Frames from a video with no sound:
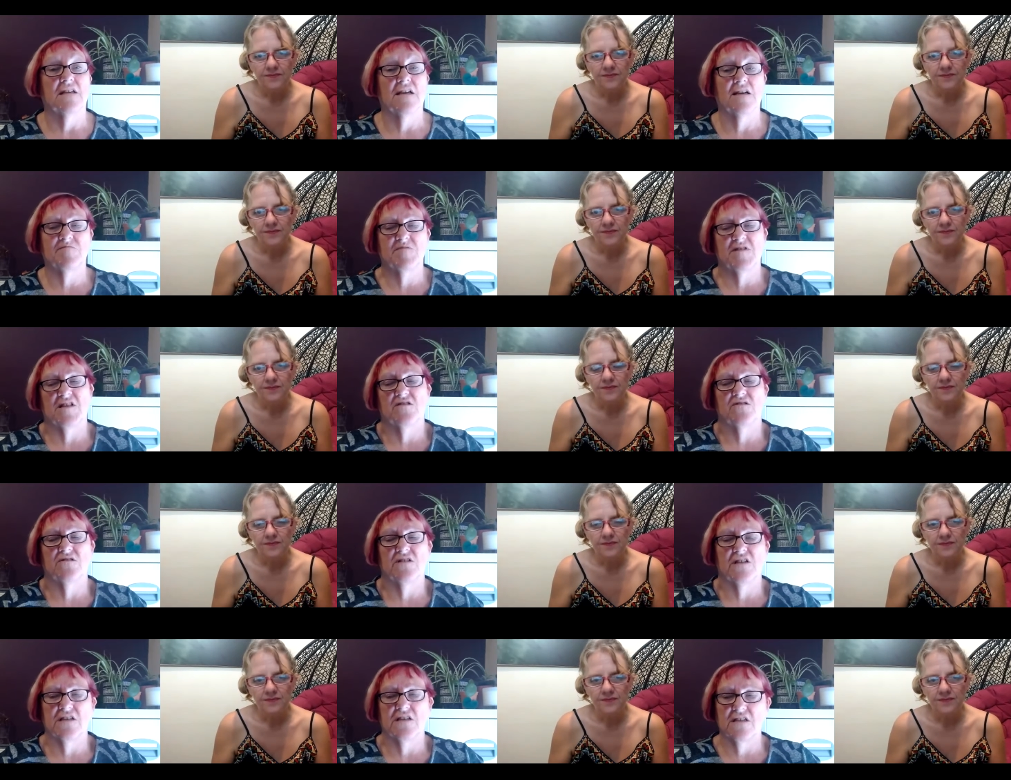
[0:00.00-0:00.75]

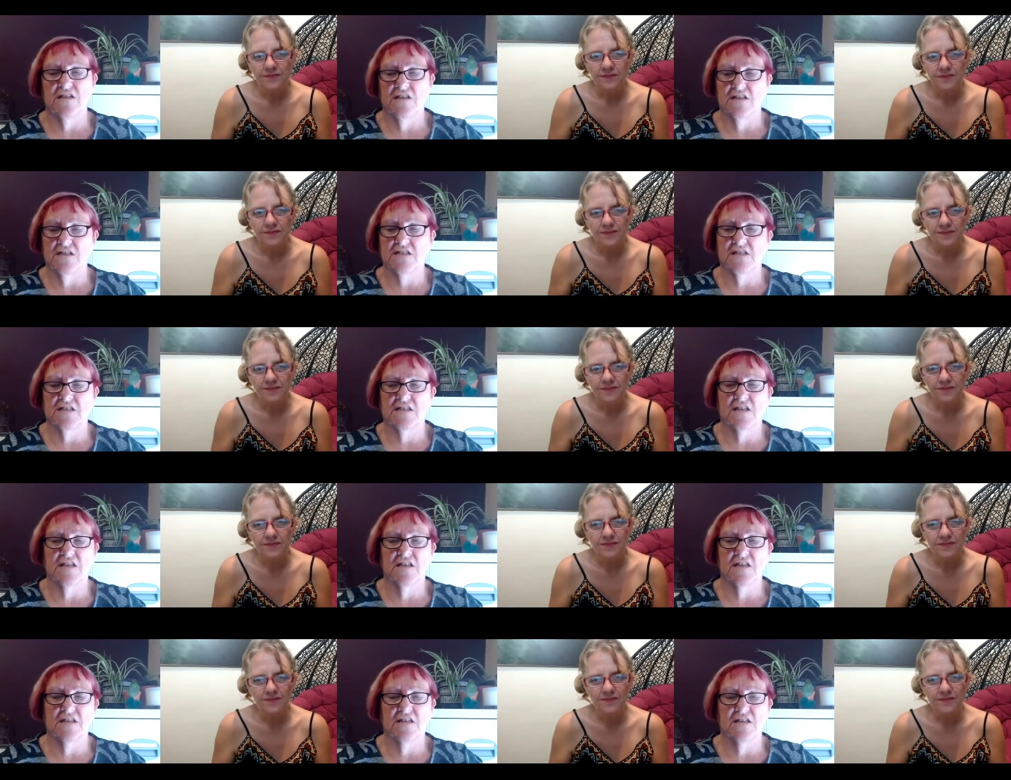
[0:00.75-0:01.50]
Speaker 1: absolutely. It's
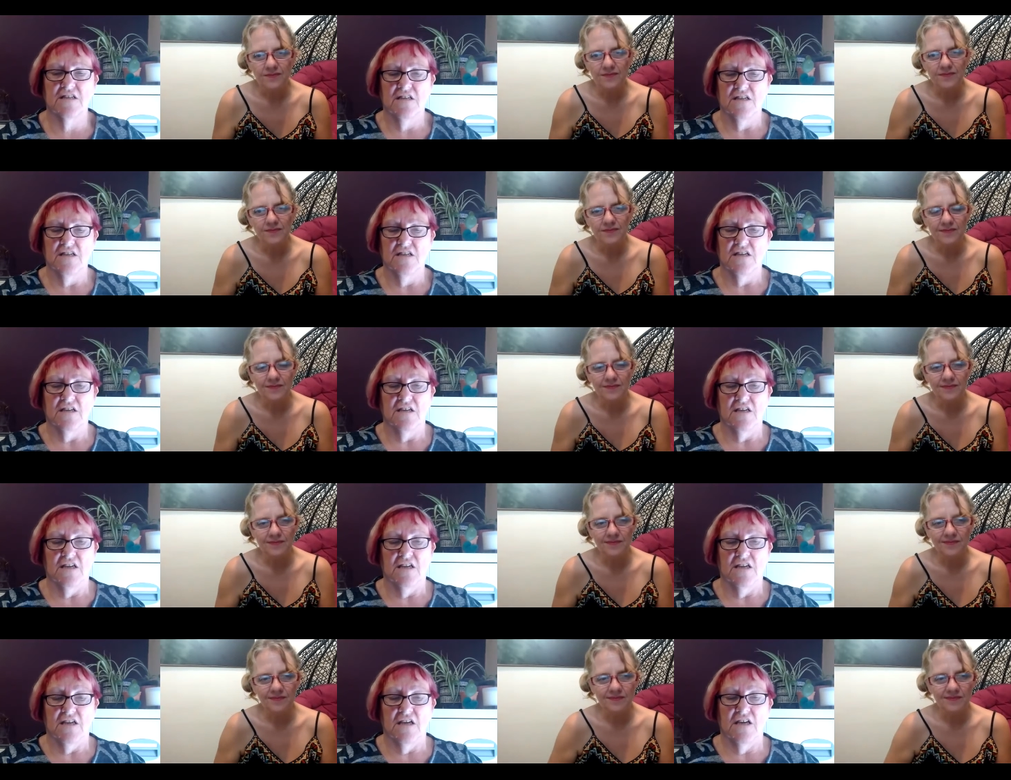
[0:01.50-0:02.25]
uh,
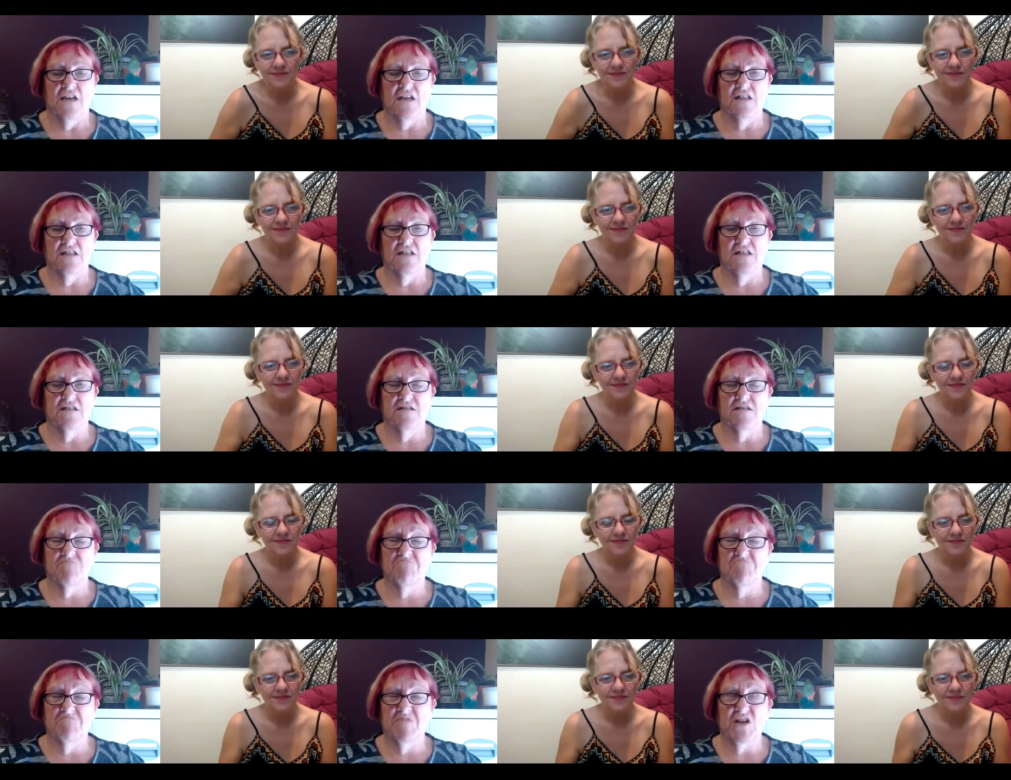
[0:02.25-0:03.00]

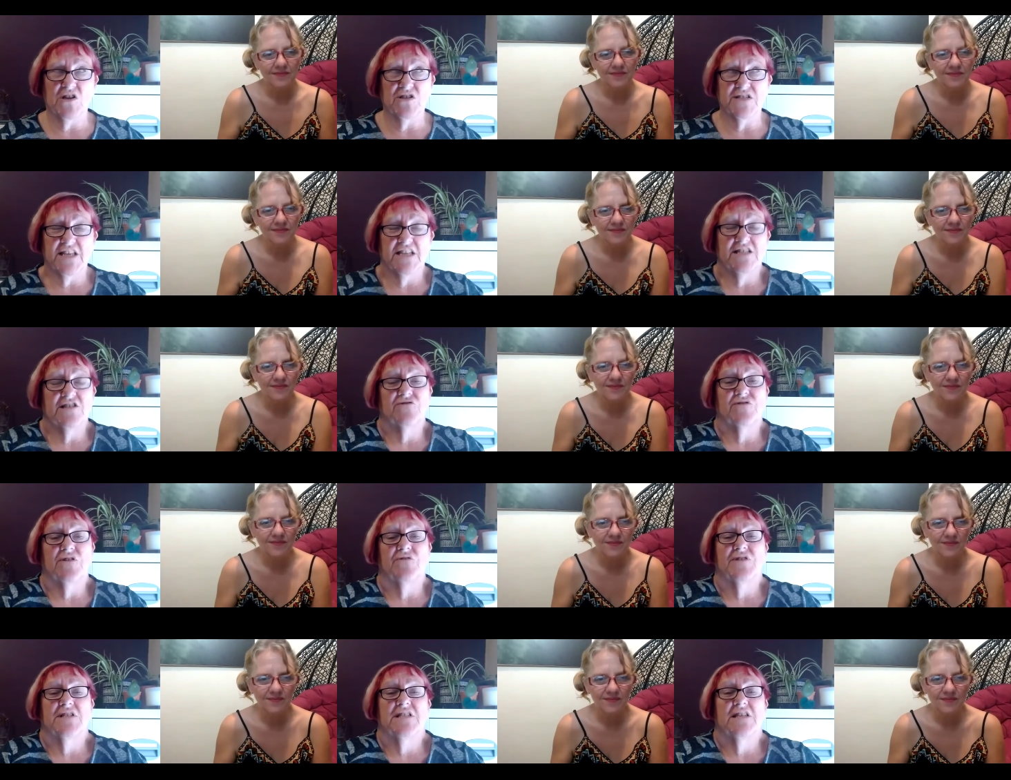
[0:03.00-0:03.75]
and because they don't
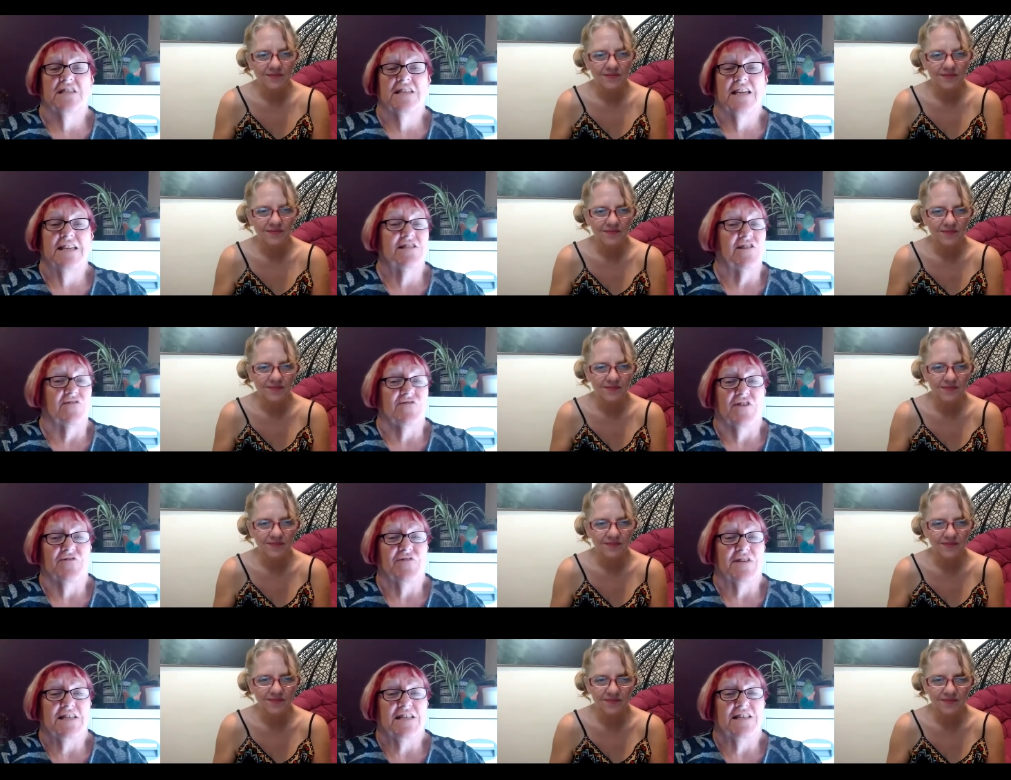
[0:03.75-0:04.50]
know any, they don't
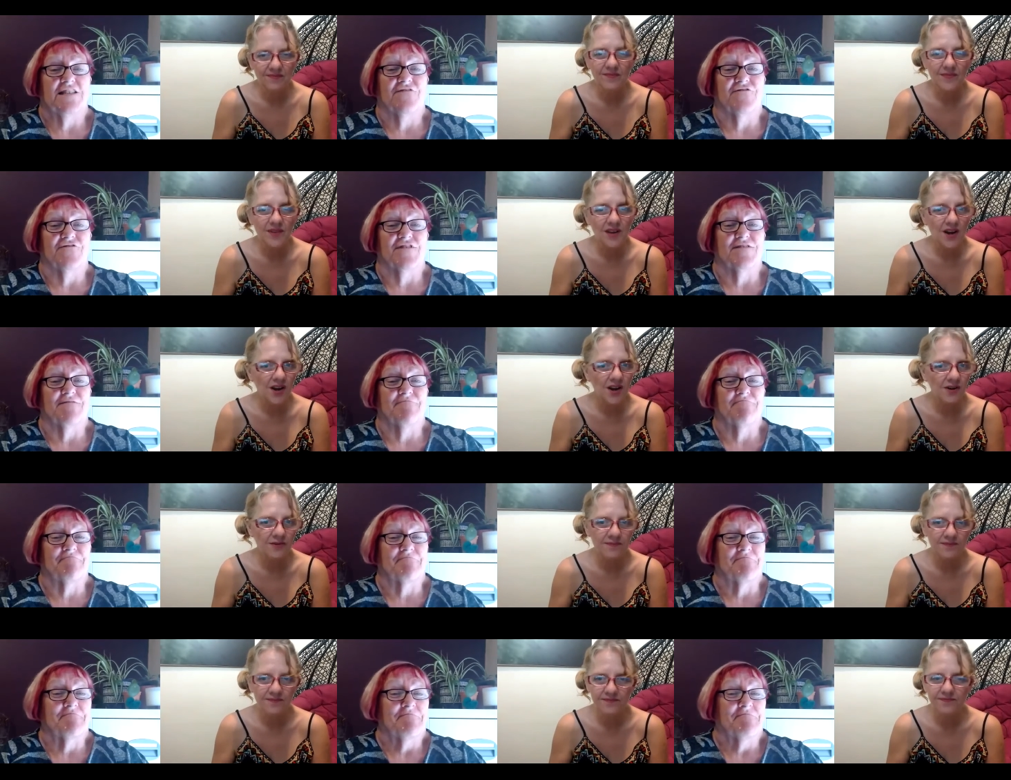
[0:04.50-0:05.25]
know any different.
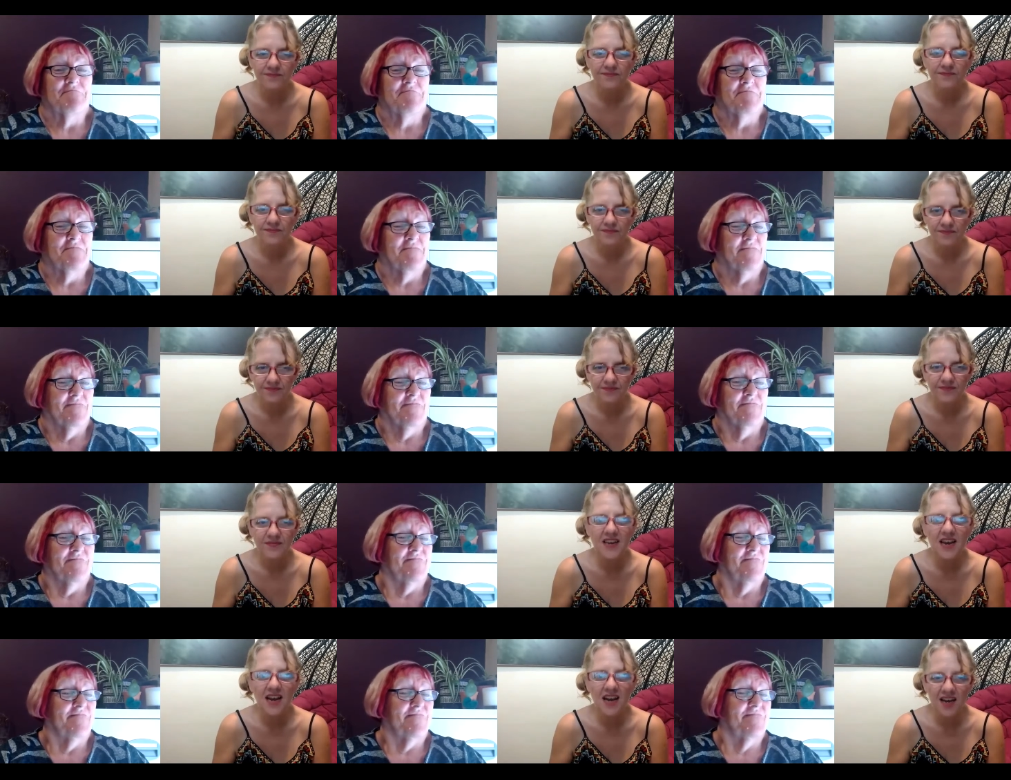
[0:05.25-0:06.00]
Speaker 2: No.
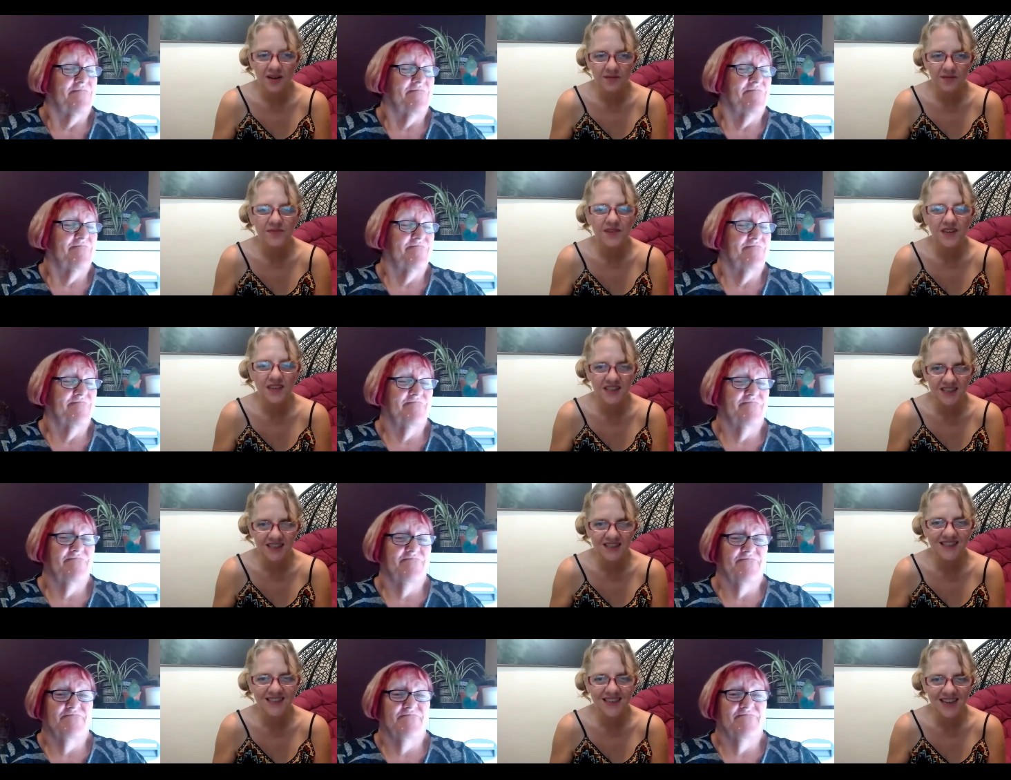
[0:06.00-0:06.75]
Yeah.
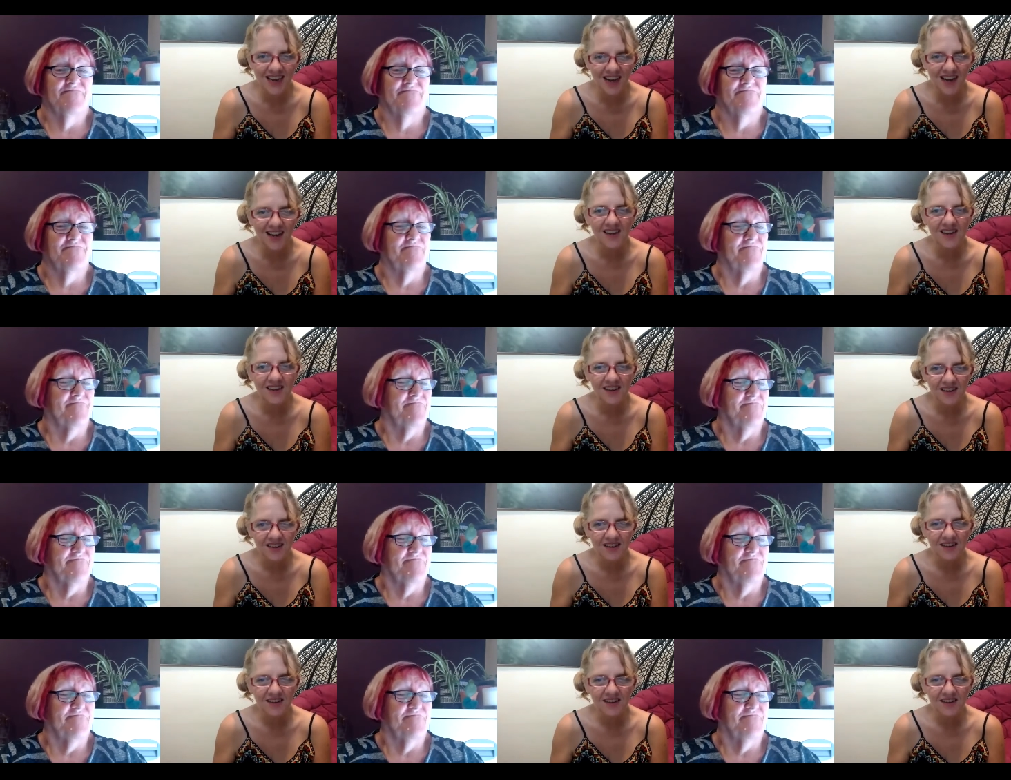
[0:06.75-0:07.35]
That. Yeah.